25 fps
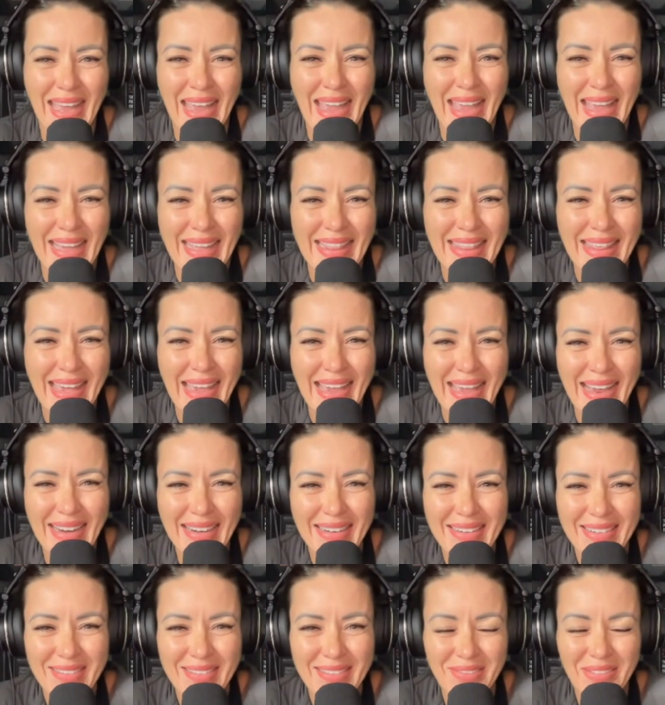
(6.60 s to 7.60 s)
Hey
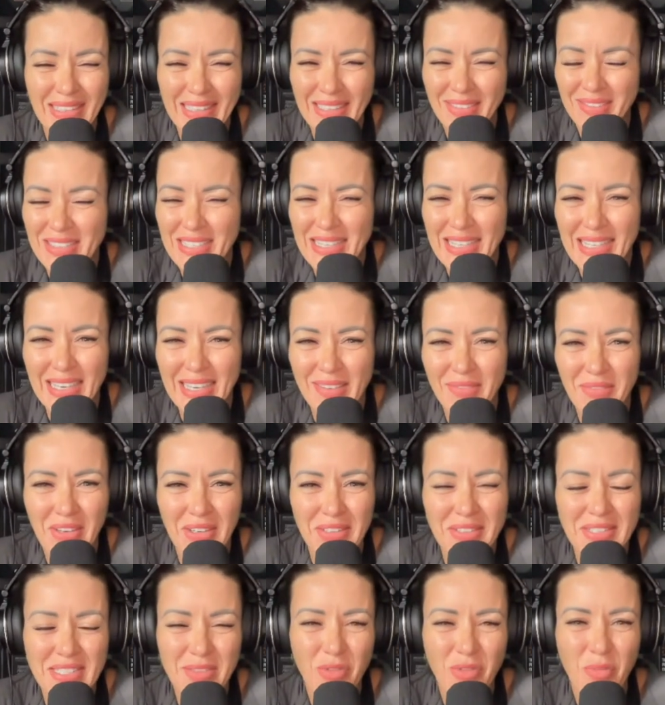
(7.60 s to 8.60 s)
there, welcome to the Kim
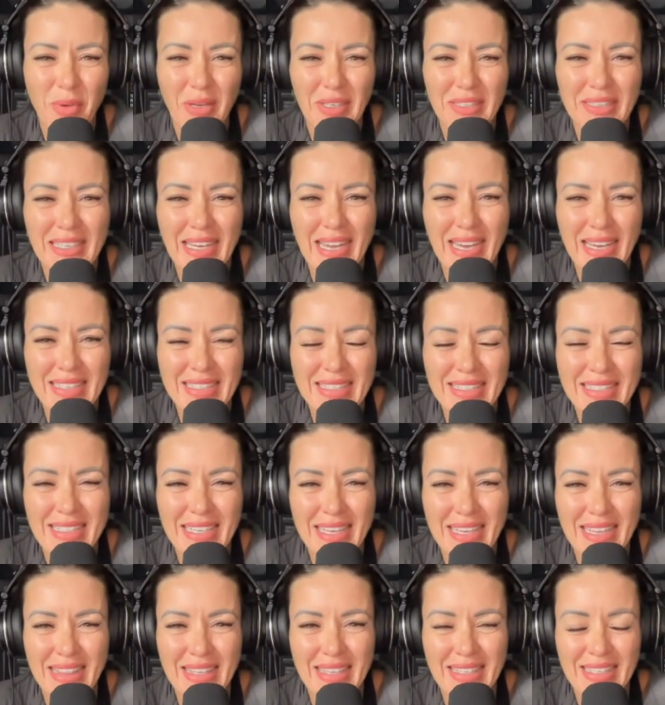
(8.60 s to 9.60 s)
Constable Podcast.